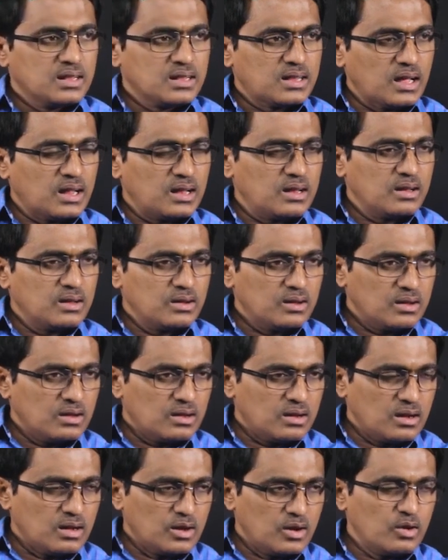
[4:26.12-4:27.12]
Then
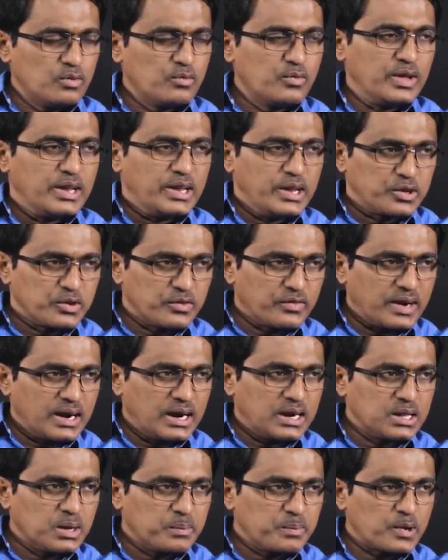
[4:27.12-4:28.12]
we need to
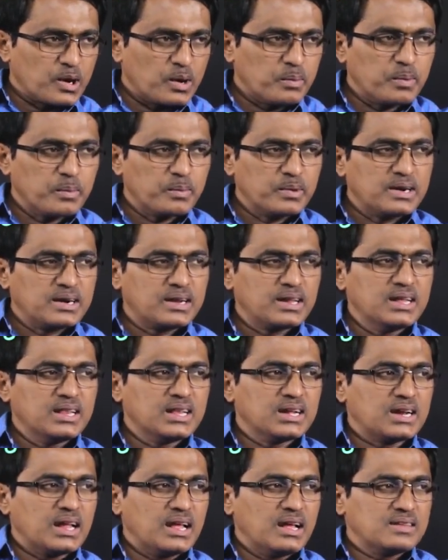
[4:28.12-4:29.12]
find the probability
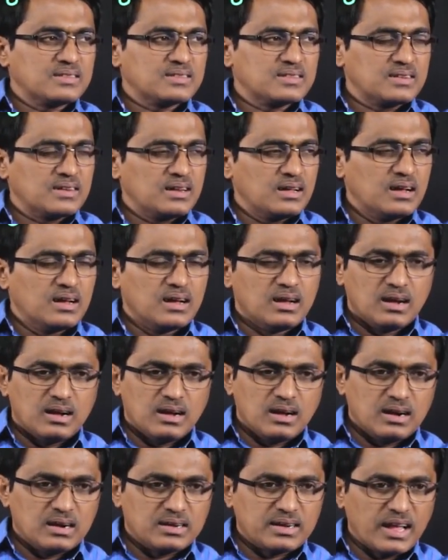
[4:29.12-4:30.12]
that x
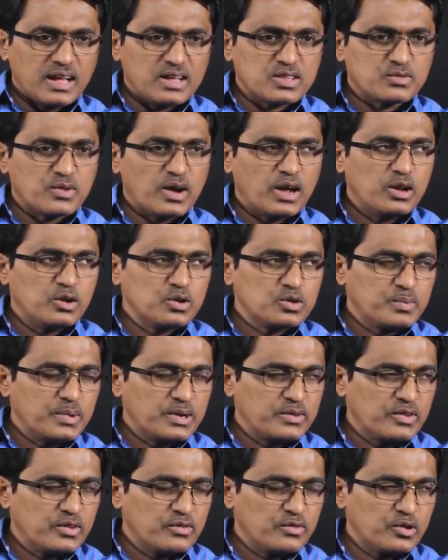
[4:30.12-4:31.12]
takes values
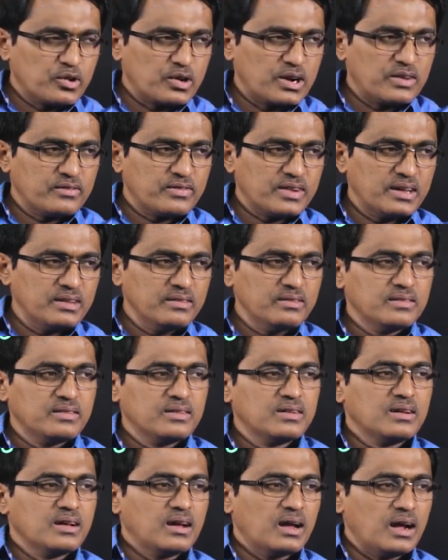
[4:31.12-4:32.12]
between 4 and 5,
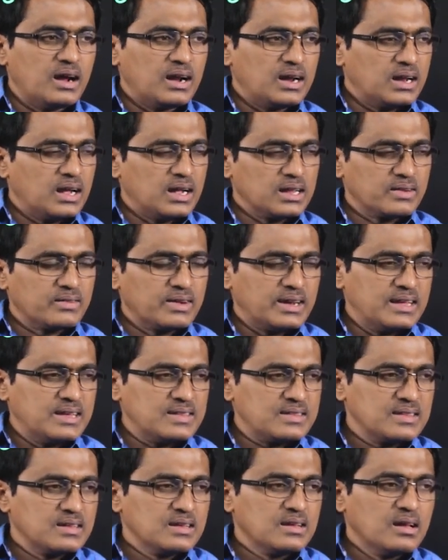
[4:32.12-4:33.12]
and other one
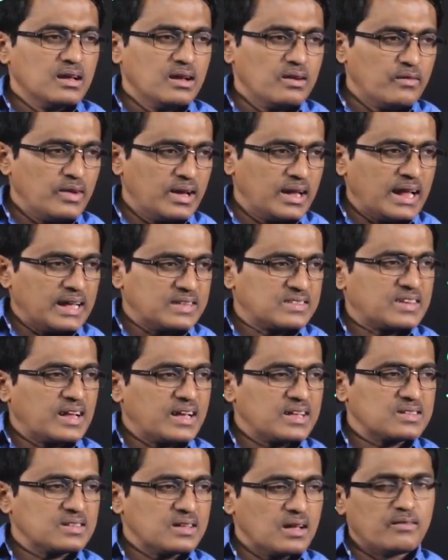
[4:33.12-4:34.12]
is where x
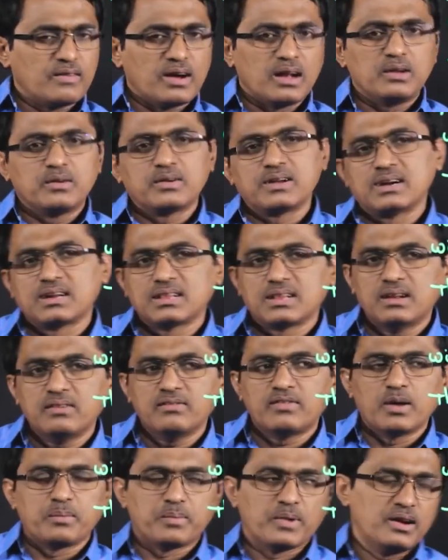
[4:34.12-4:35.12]
takes a value greater than
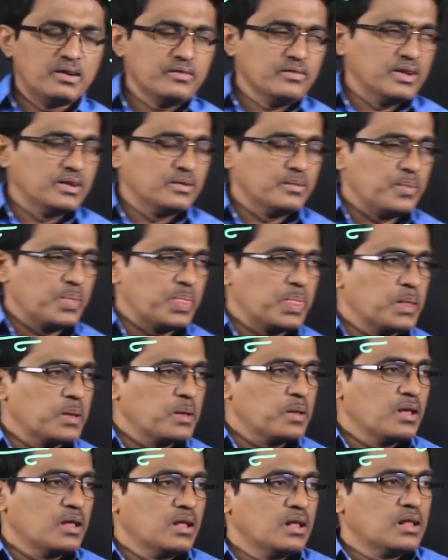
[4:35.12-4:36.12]
5.5.
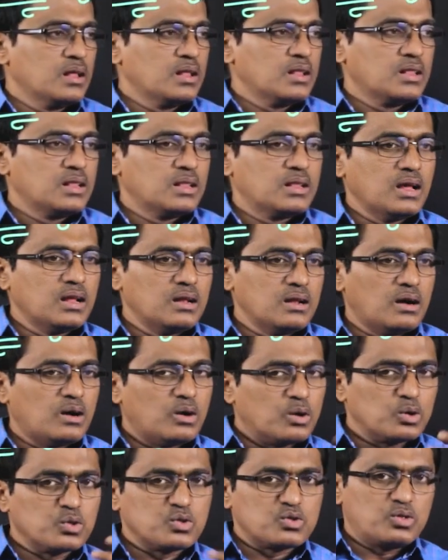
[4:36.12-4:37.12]
Then
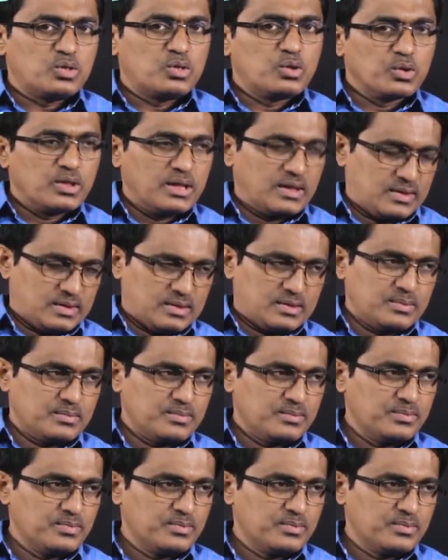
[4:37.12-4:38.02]
how to do this?